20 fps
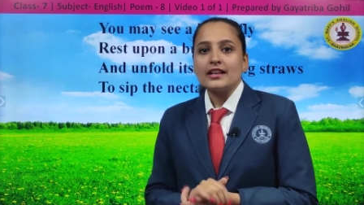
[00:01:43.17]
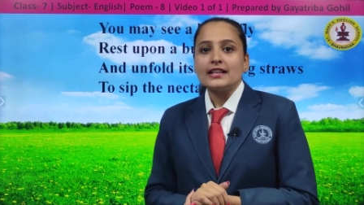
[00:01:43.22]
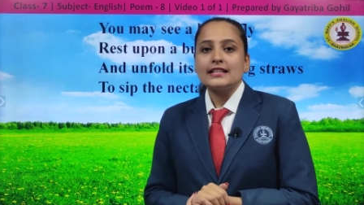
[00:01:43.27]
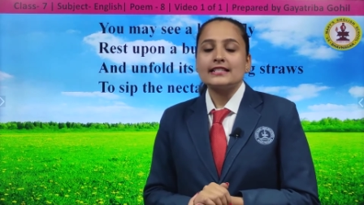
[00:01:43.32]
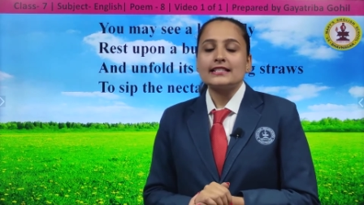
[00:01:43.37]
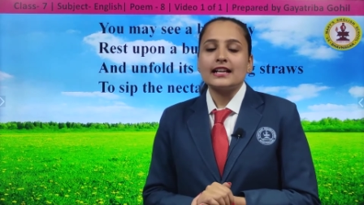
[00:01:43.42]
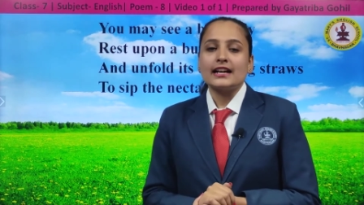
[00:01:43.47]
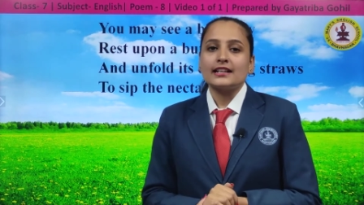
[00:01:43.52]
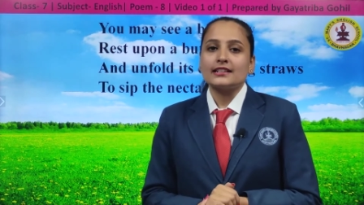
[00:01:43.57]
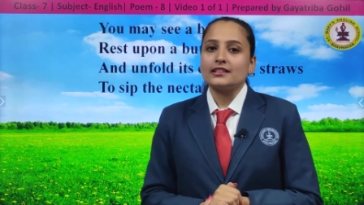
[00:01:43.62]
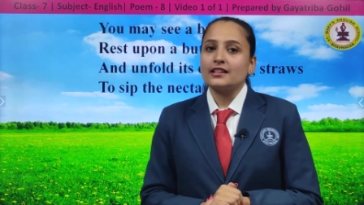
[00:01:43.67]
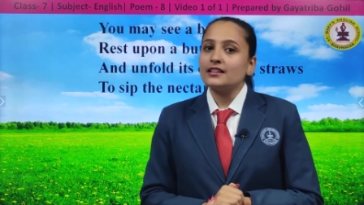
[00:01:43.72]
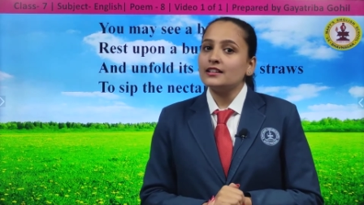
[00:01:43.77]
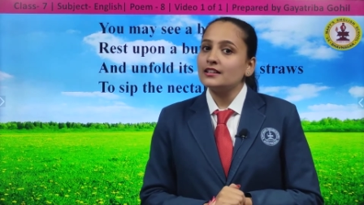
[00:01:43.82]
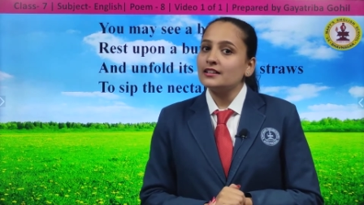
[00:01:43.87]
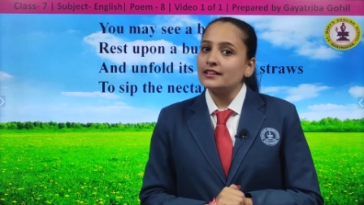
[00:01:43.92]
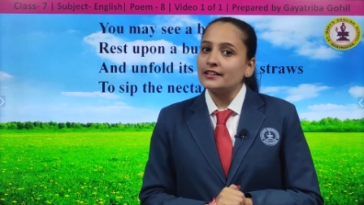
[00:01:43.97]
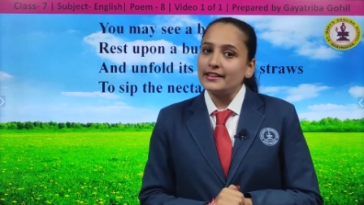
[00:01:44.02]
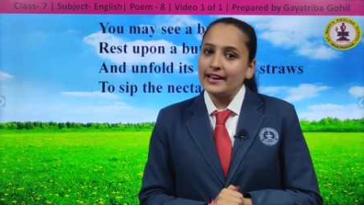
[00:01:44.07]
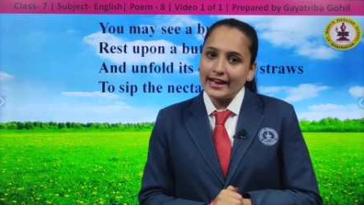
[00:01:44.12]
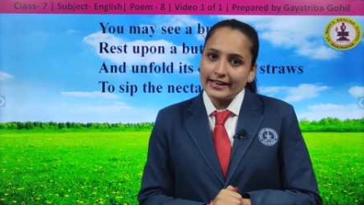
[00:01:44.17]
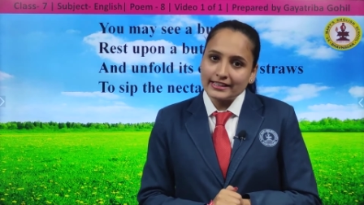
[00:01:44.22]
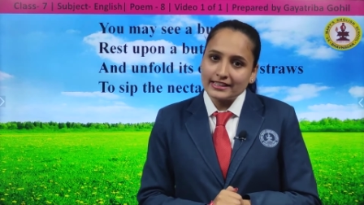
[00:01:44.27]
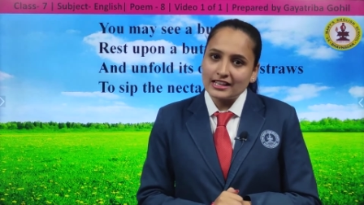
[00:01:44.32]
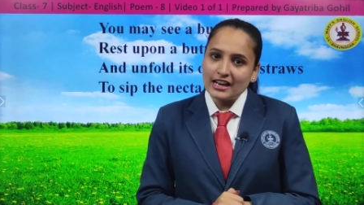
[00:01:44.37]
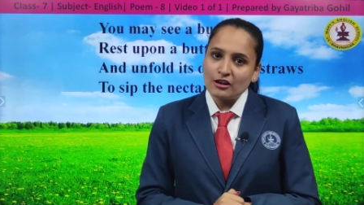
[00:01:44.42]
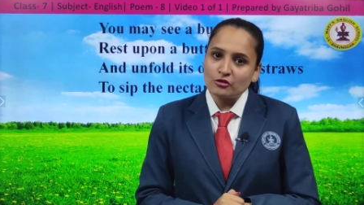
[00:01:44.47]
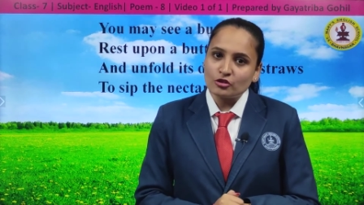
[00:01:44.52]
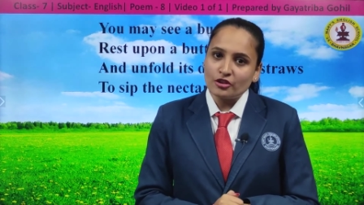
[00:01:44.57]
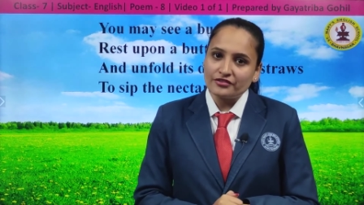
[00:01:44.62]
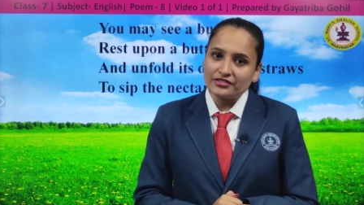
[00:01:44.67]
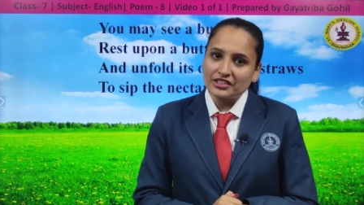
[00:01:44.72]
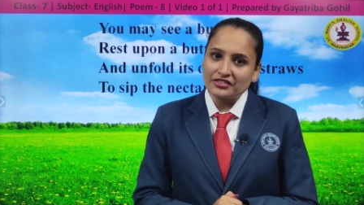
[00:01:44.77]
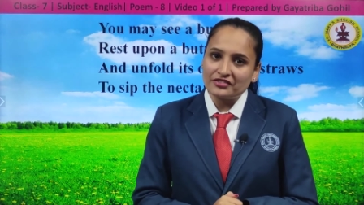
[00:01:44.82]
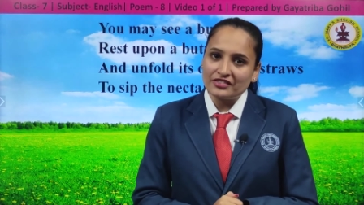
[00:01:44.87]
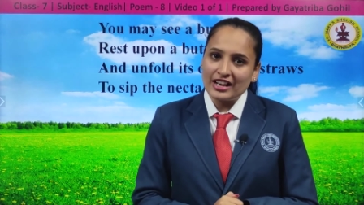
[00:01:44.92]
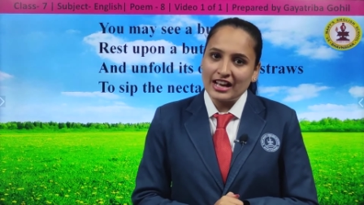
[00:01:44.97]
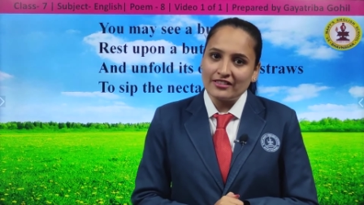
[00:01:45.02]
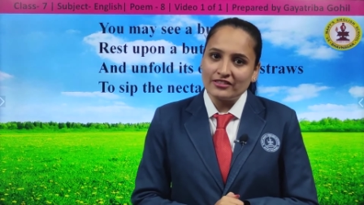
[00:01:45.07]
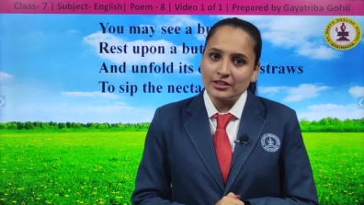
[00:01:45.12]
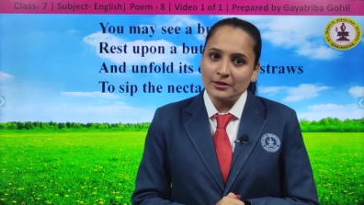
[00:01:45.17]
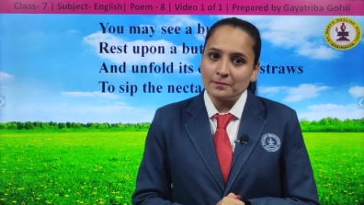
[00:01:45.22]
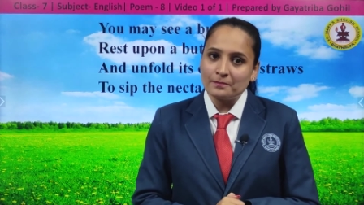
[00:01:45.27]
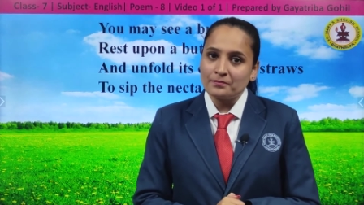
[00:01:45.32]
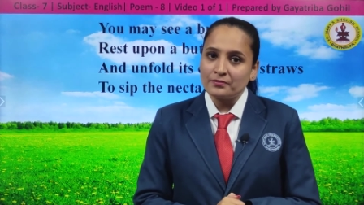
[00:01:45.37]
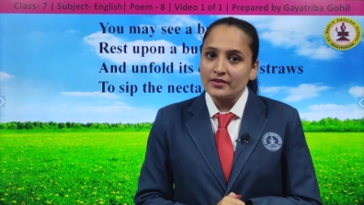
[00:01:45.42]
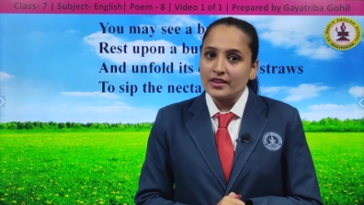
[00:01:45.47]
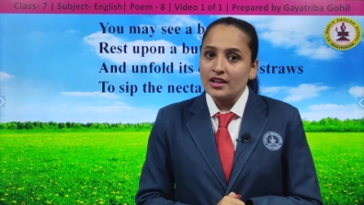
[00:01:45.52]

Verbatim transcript: suck the nectar out of the flower.